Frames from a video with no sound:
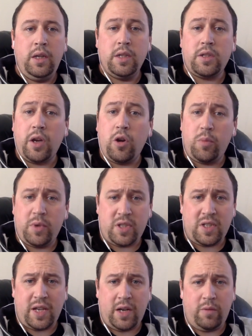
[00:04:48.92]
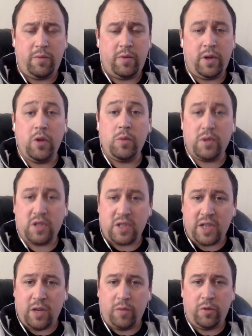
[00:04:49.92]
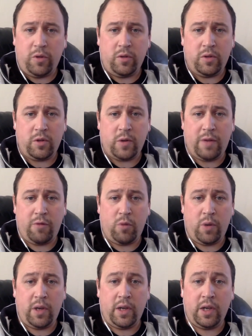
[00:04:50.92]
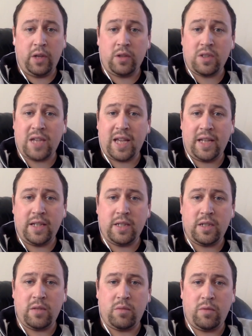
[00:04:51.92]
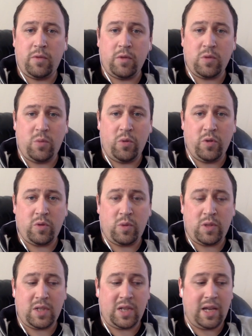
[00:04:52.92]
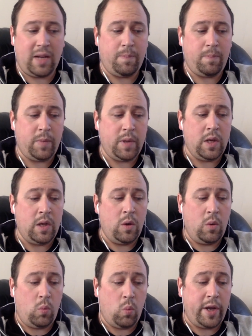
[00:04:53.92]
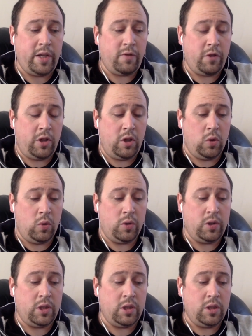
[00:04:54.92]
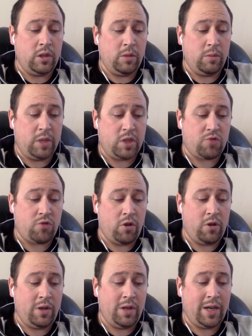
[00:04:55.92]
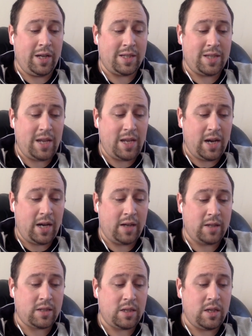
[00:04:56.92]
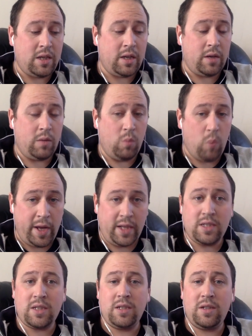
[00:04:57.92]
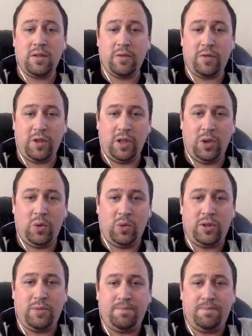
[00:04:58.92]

So I hope this is helpful to everyone, and I'll just end with those words once again. Wait for the Lord. Be strong and take heart and wait for the Lord.